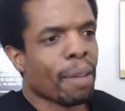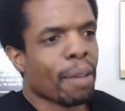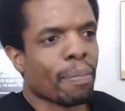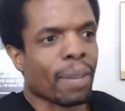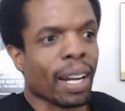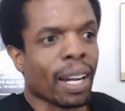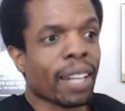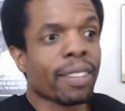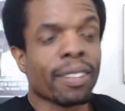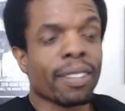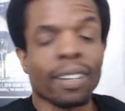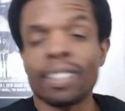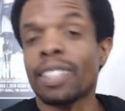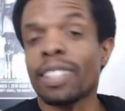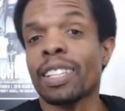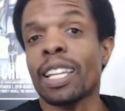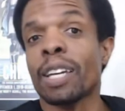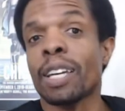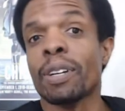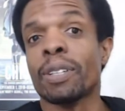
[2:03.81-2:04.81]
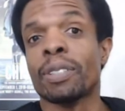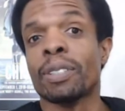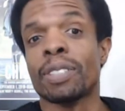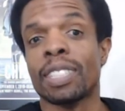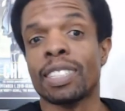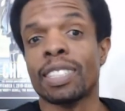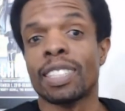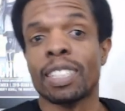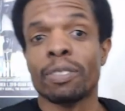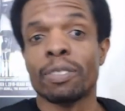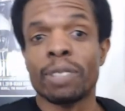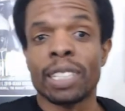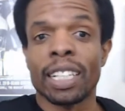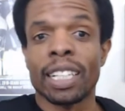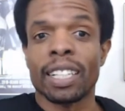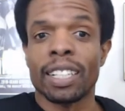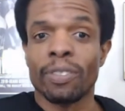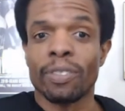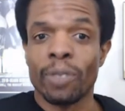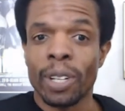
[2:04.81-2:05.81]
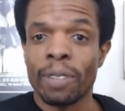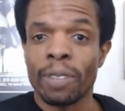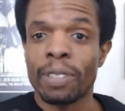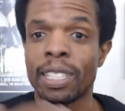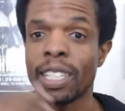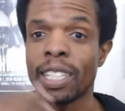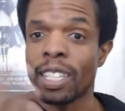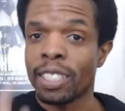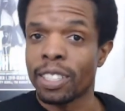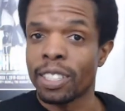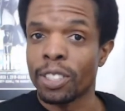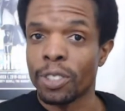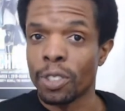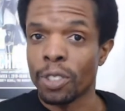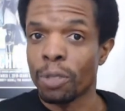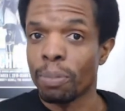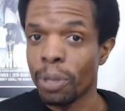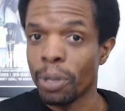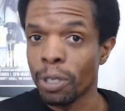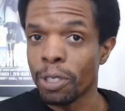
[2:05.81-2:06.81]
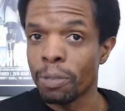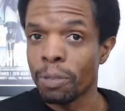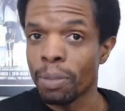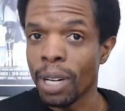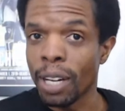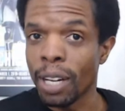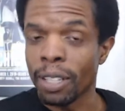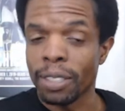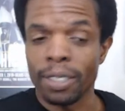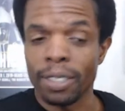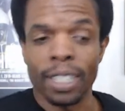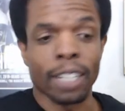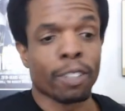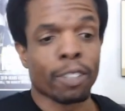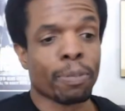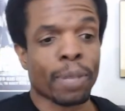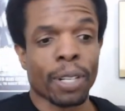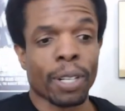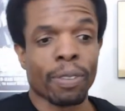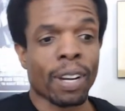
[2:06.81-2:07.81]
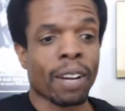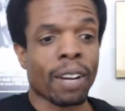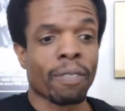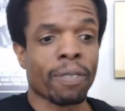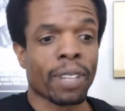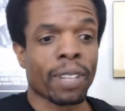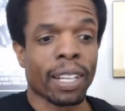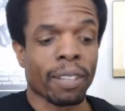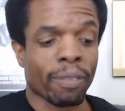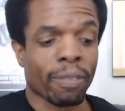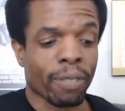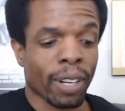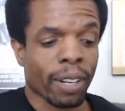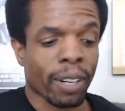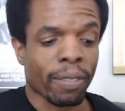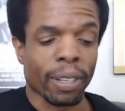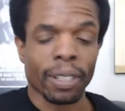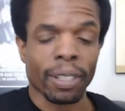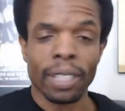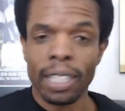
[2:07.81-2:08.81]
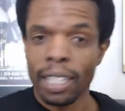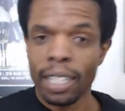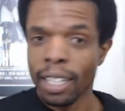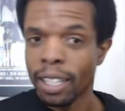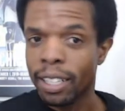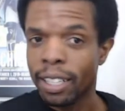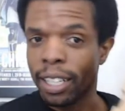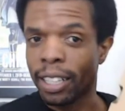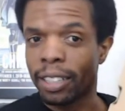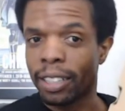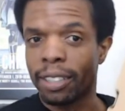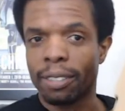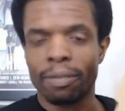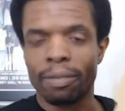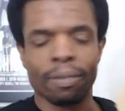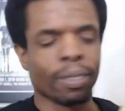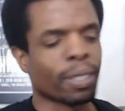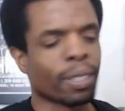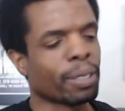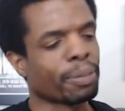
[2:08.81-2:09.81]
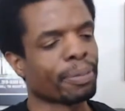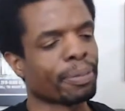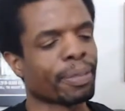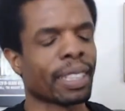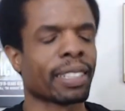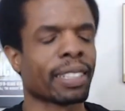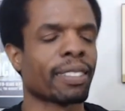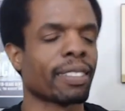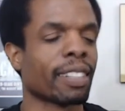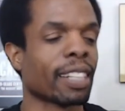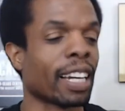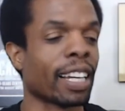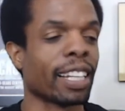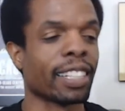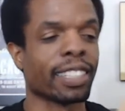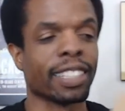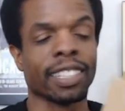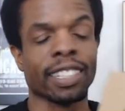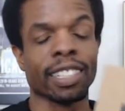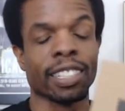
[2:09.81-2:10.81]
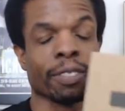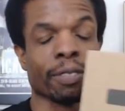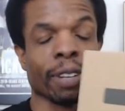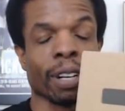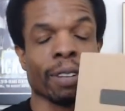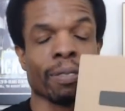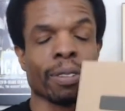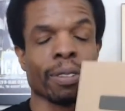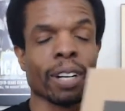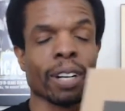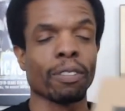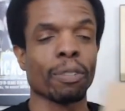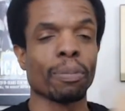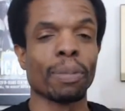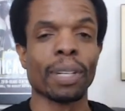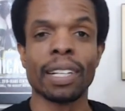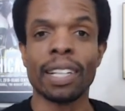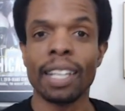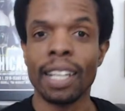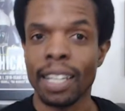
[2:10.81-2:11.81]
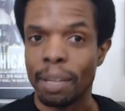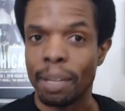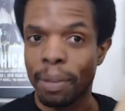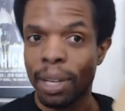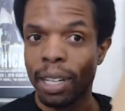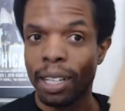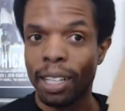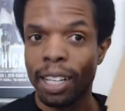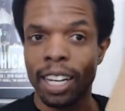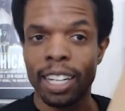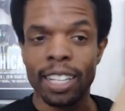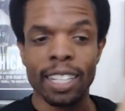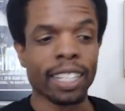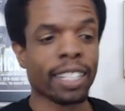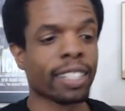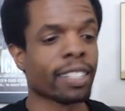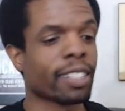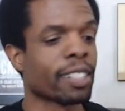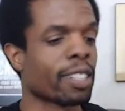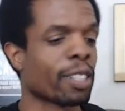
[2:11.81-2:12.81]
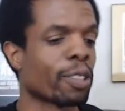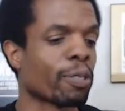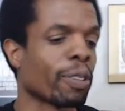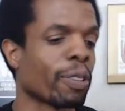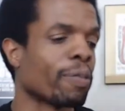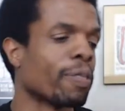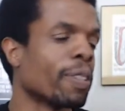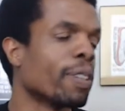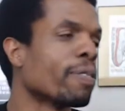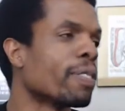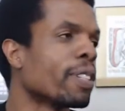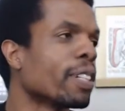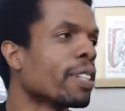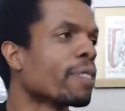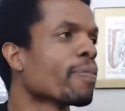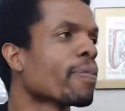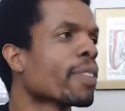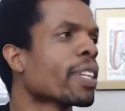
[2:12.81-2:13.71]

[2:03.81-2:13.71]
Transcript: But I thought that they, since it was like one of Adidas's new Boost models, that would be around for like forever. Like, well, I guess this isn't around forever, but they made a lot of these, the 350.